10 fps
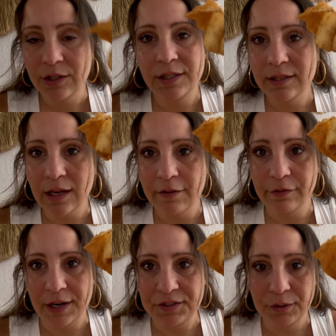it tastes like a
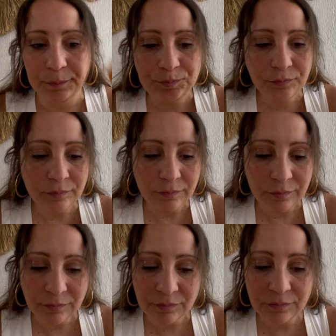fried dough.
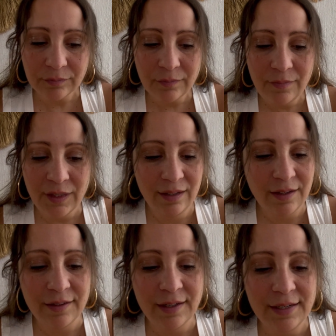And
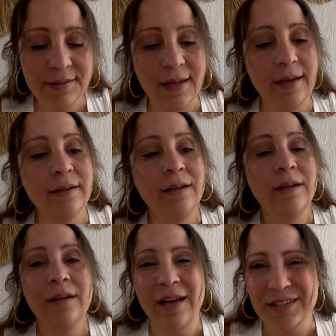then the inside
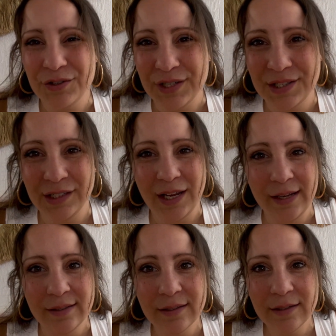has
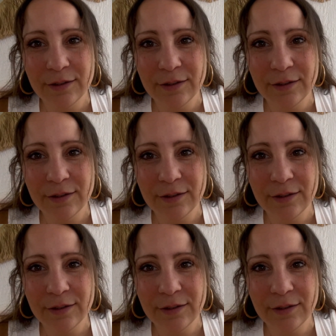crystallized.